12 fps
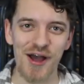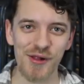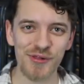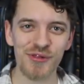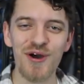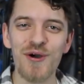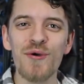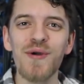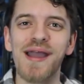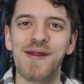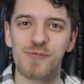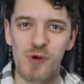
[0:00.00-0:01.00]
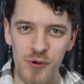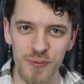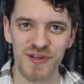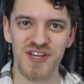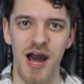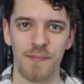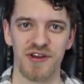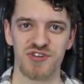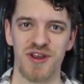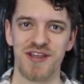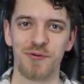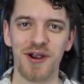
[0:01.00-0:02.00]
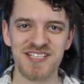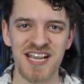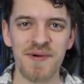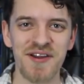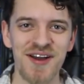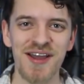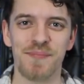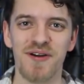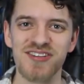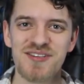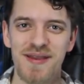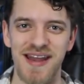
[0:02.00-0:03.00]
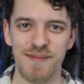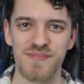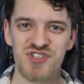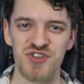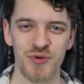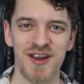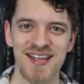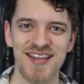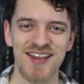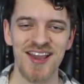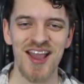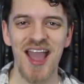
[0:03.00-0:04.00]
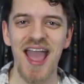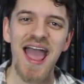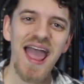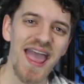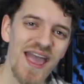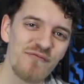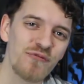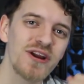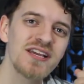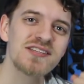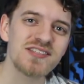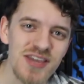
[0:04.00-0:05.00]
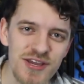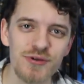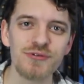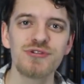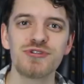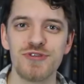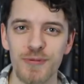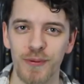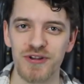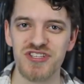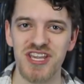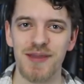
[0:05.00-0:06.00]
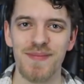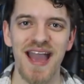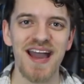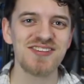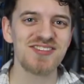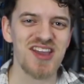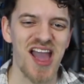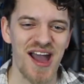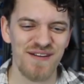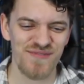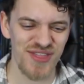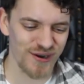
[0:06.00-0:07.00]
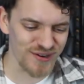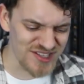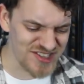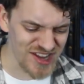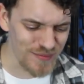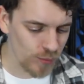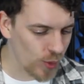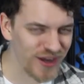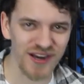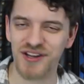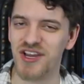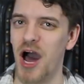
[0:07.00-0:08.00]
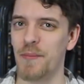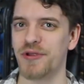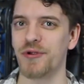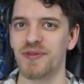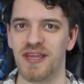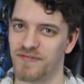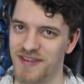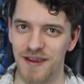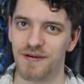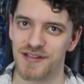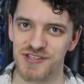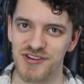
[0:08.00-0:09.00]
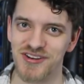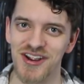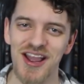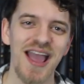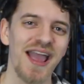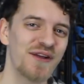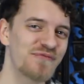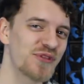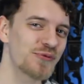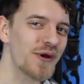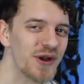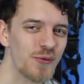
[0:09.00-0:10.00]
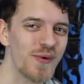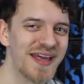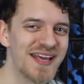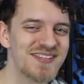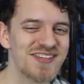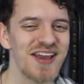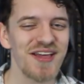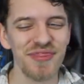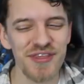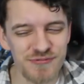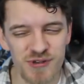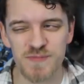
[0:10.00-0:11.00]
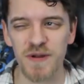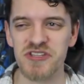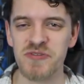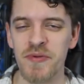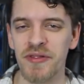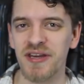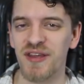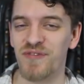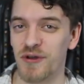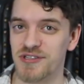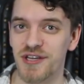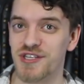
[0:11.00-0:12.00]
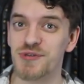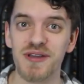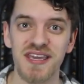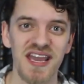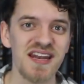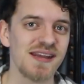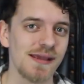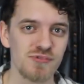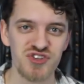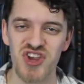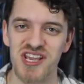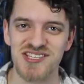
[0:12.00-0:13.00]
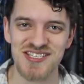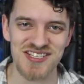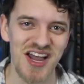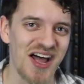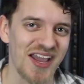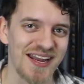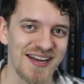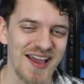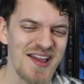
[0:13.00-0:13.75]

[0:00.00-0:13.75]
Hello and welcome to Comic Drake, where I talk about comic books and my name is Drake. Every single super team has to have their dim-witted comic relief character, and for the Runaways, this responsibility falls onto a kid named Chase Stein.